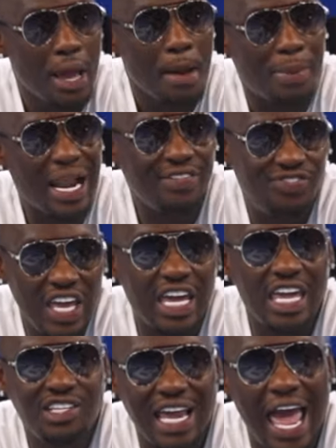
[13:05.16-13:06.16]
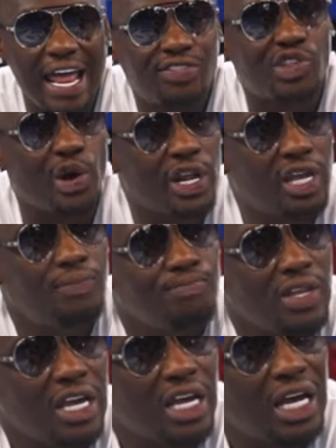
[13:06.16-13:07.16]
but I think he's had 30,
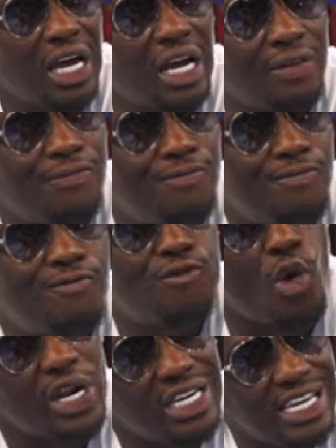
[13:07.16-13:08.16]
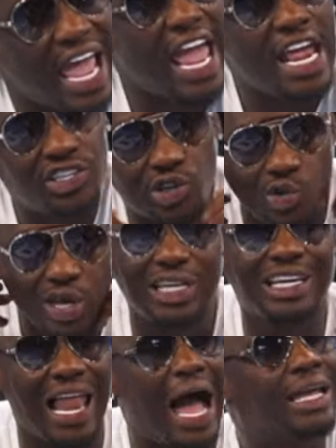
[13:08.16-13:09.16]
uh, 40 days to really
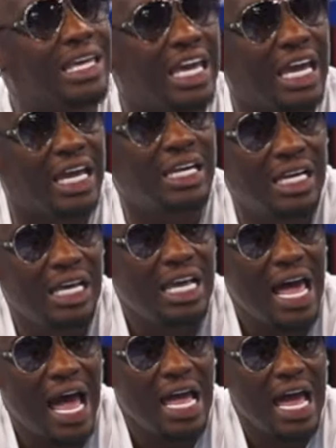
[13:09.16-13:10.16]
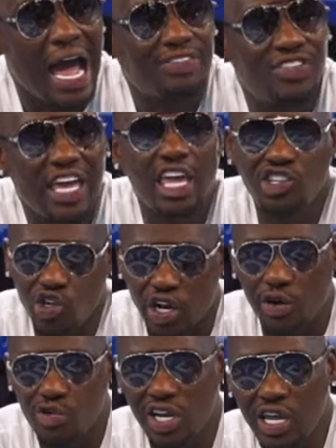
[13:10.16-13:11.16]
lock in. I think he's going
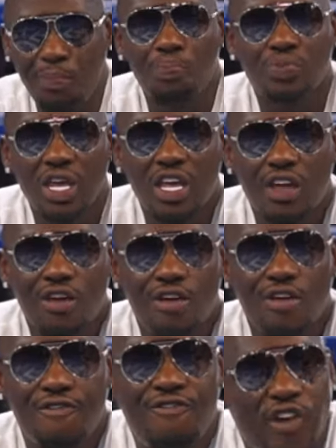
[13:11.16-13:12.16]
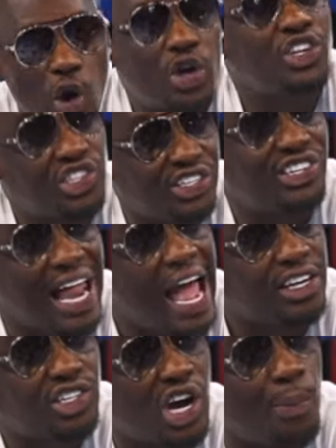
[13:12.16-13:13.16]
to really focus this
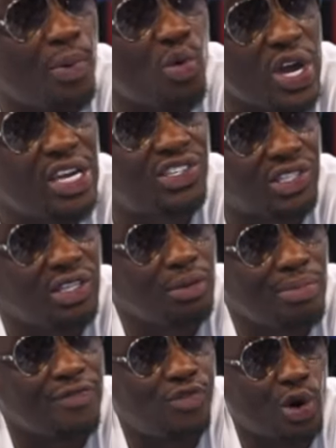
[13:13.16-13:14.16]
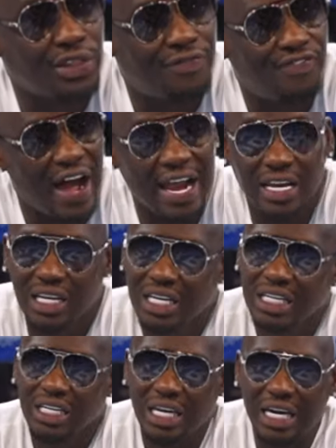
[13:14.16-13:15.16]
last couple weeks before the fight.
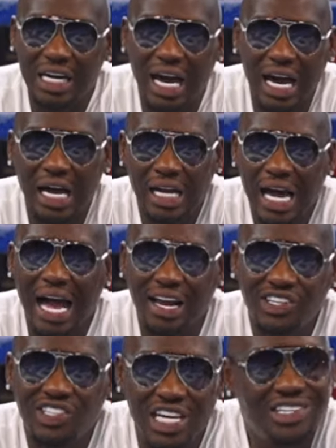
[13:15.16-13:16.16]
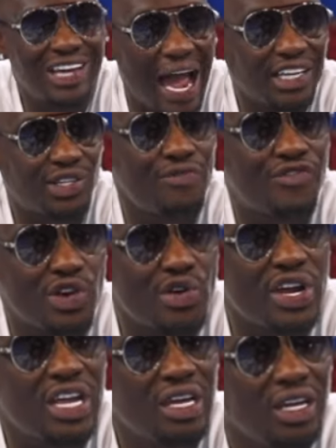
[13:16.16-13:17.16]
And uh, I see Tyson
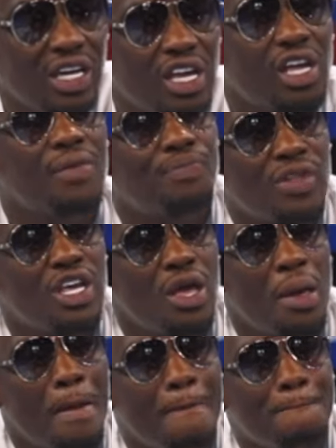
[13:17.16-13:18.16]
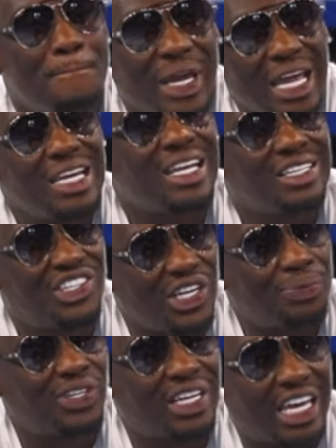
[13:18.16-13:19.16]
Fury being the
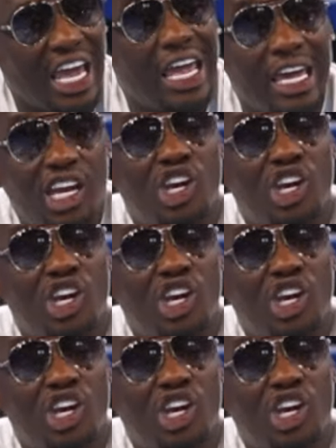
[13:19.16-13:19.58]
Gypsy King and